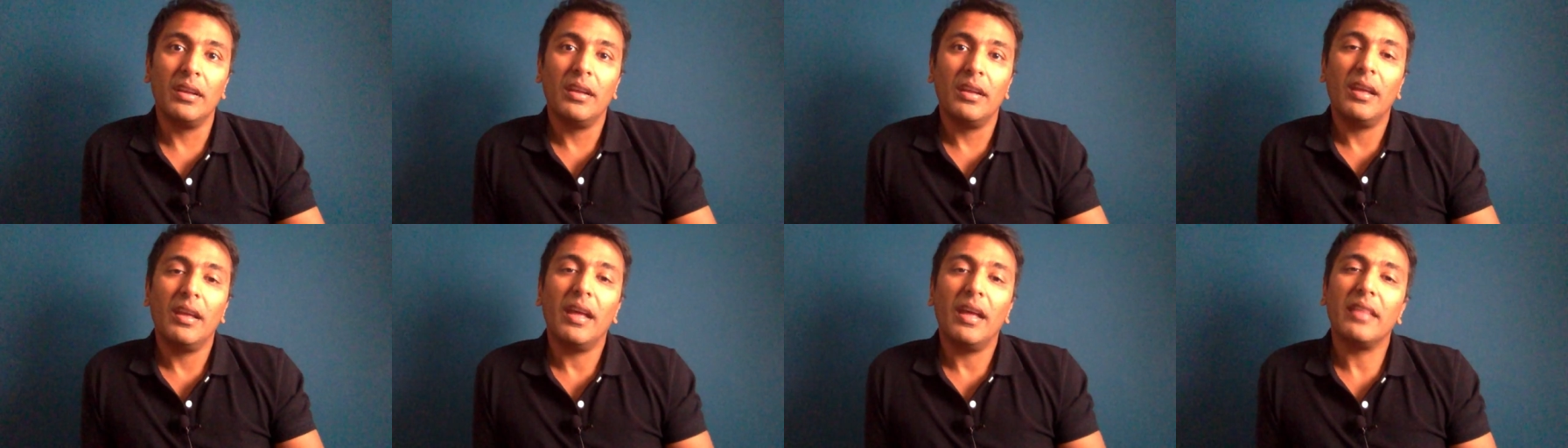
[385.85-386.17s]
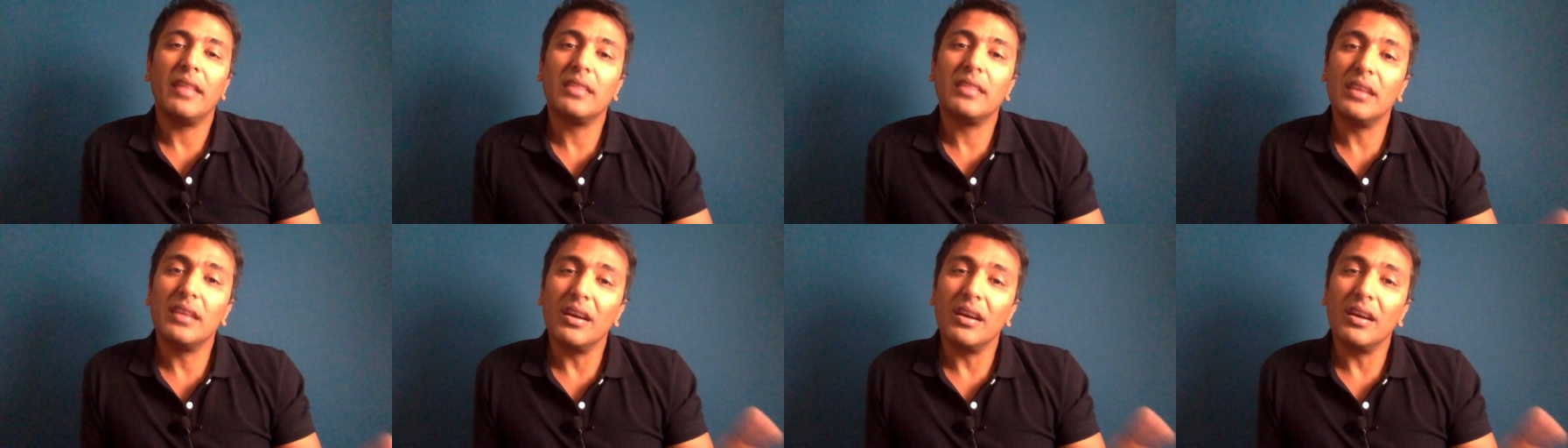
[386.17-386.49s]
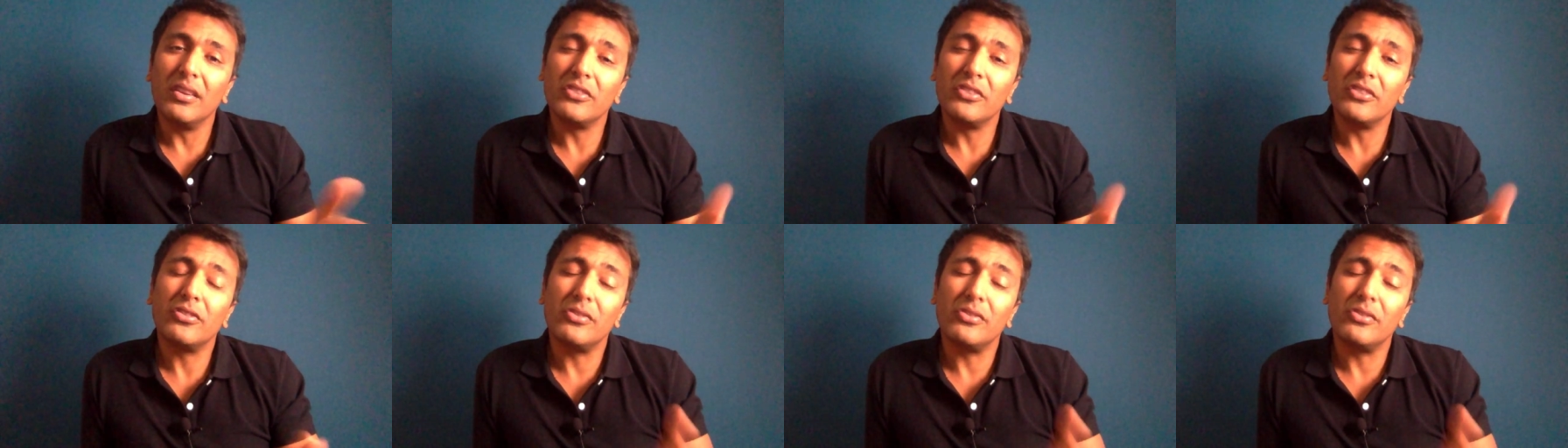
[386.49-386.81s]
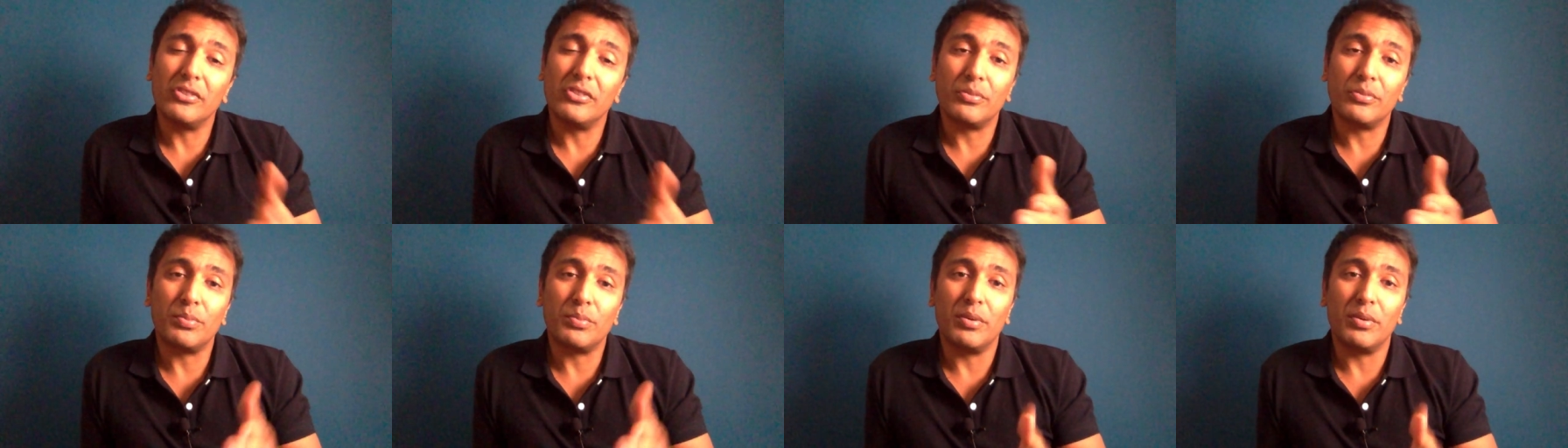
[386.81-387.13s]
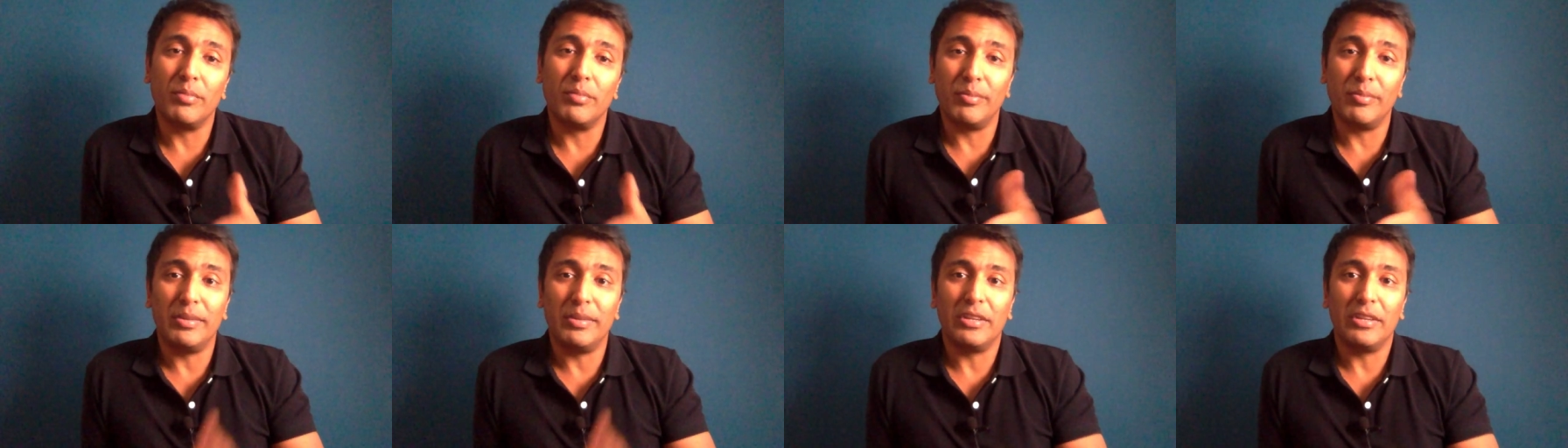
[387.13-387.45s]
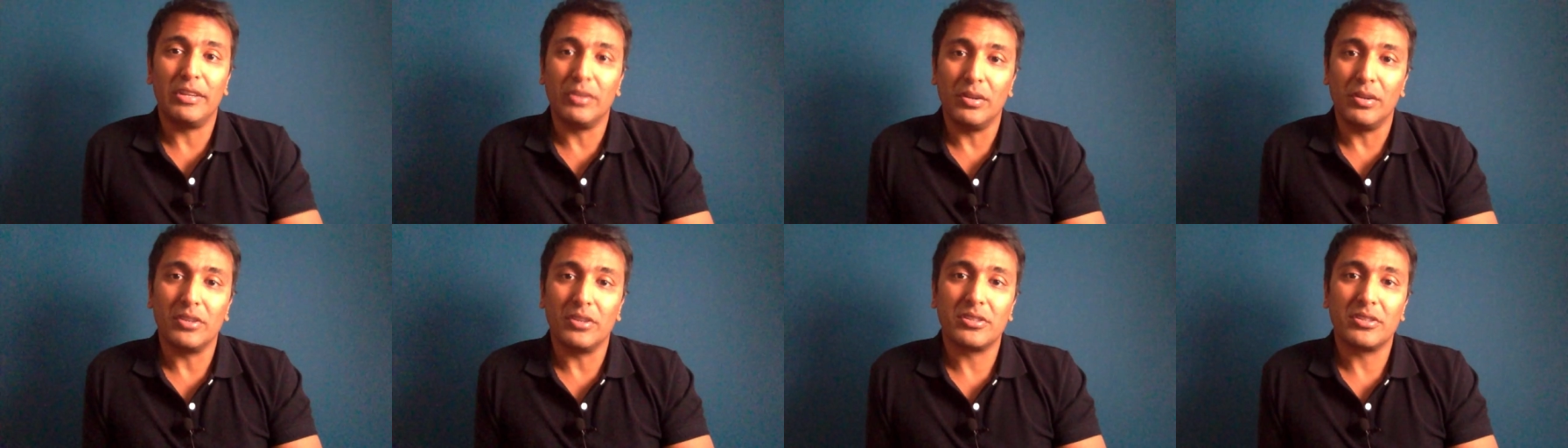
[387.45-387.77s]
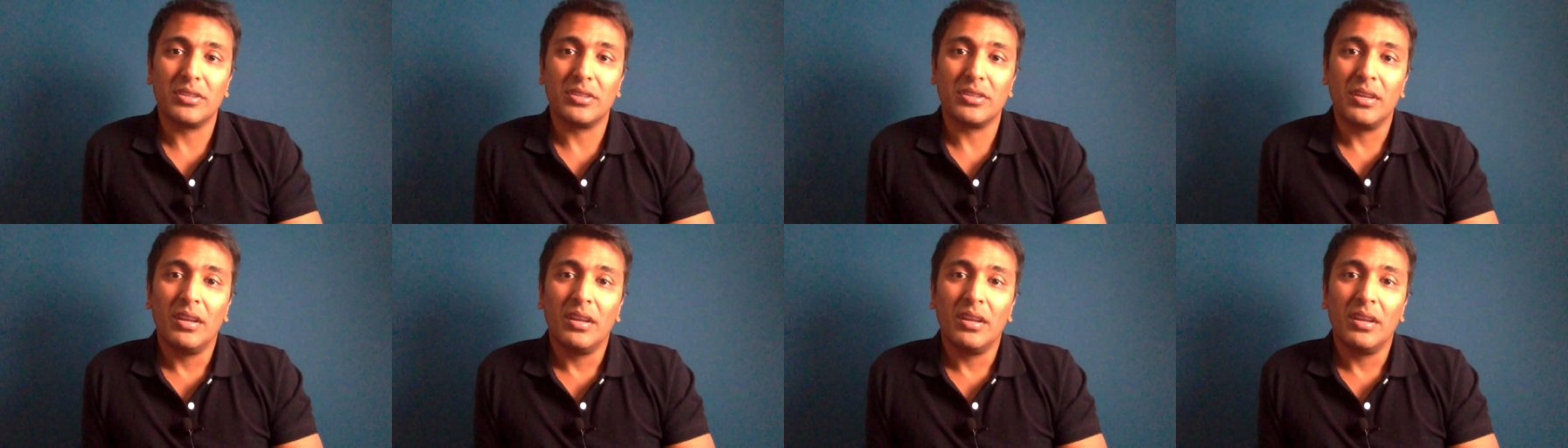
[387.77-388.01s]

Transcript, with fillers: And the answer is probably not.